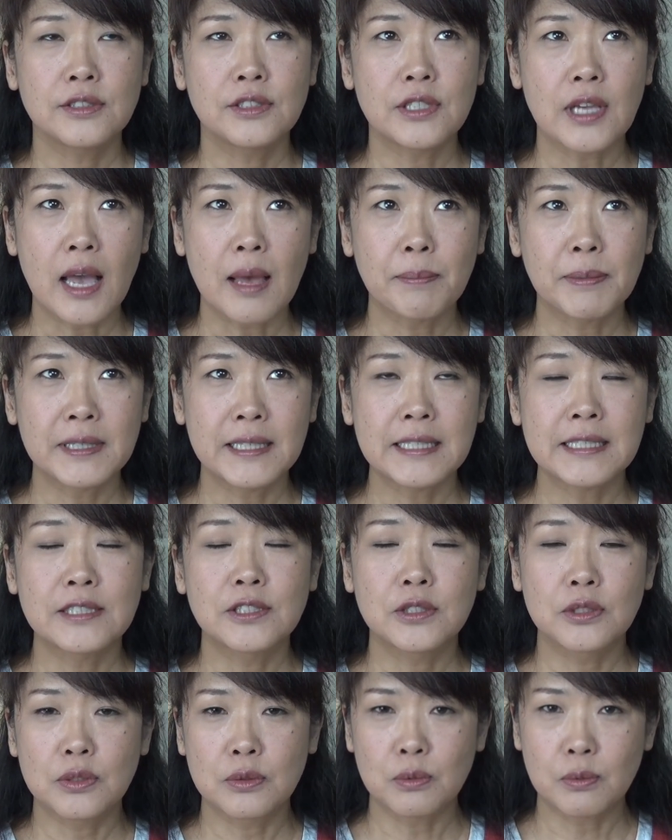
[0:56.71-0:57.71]

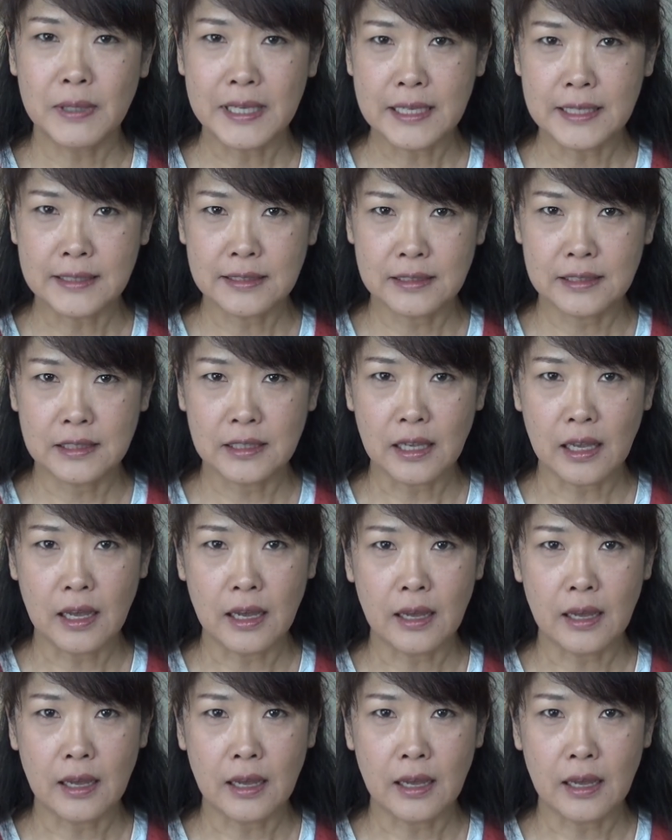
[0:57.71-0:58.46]
Japanese sweets